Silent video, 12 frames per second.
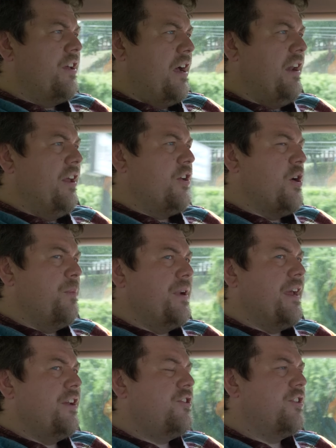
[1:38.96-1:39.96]
colour
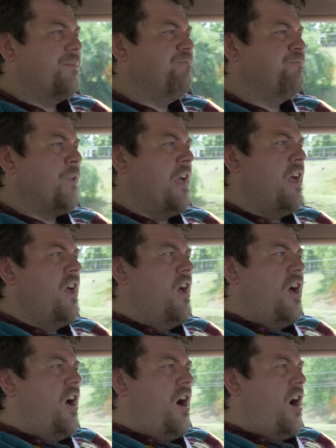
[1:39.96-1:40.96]
combination.
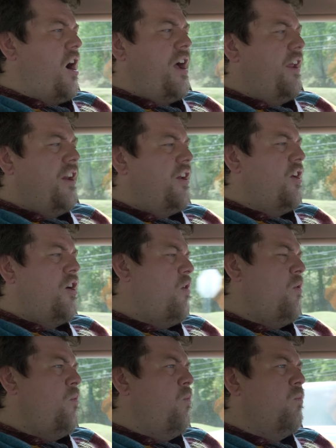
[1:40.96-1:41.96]
I don't
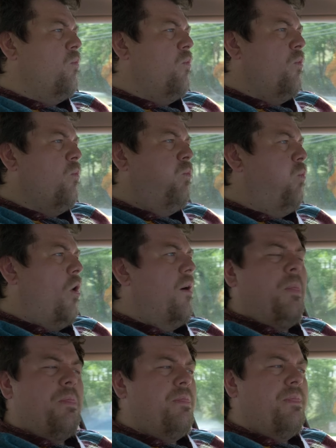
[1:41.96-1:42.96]
know
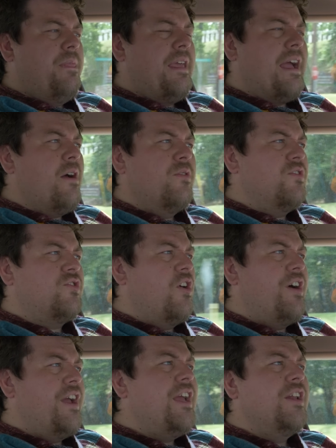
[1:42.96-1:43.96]
what the
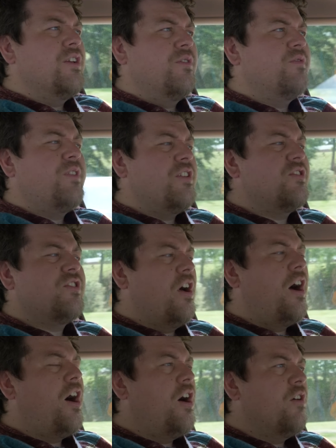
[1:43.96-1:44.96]
outside of this
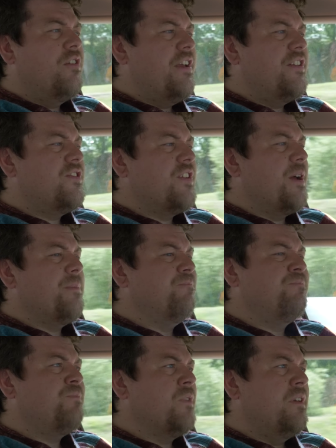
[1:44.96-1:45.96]
car is
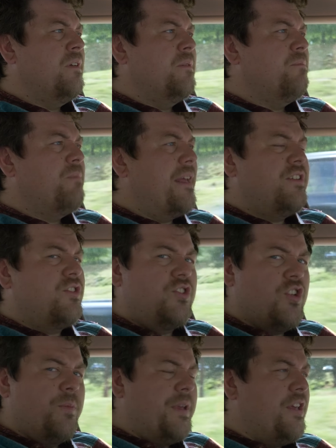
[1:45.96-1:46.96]
meant
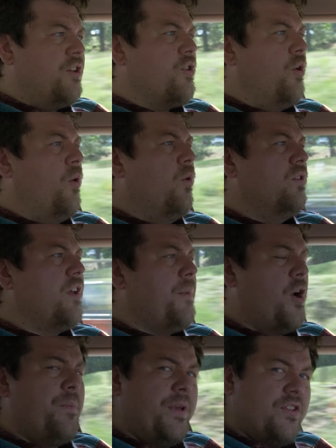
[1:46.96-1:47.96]
to be called.
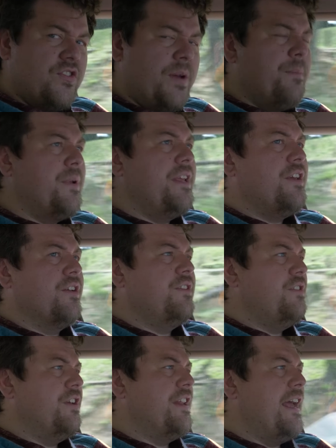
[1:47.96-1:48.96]
I'm hoping somebody
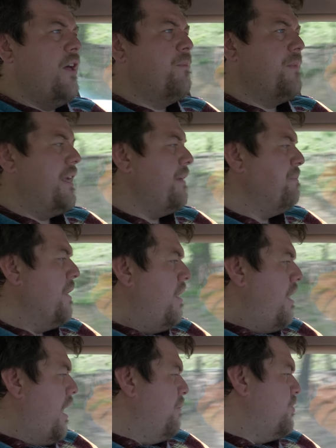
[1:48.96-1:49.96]
could help me.
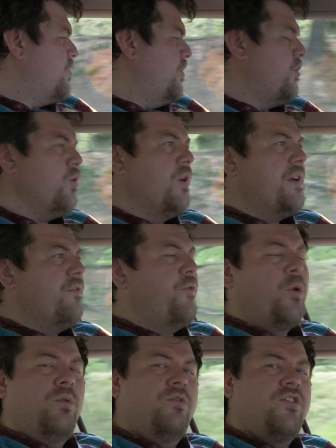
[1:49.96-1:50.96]
I'm just going to call it
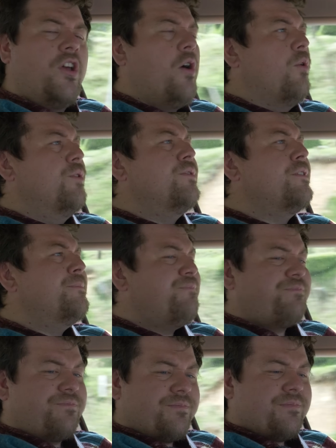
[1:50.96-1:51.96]
Fool's Gold.
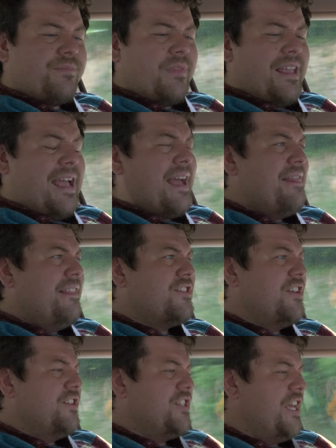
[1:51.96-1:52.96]
And
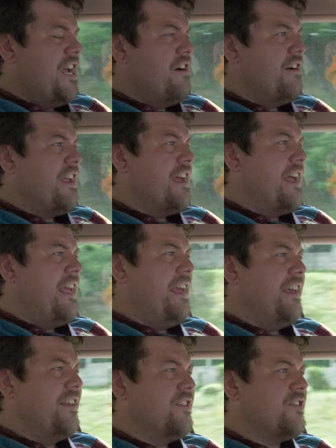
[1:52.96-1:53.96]
this interior
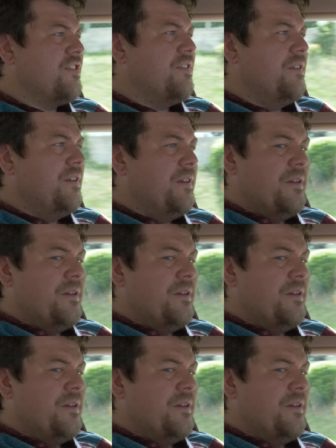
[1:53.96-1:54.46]
is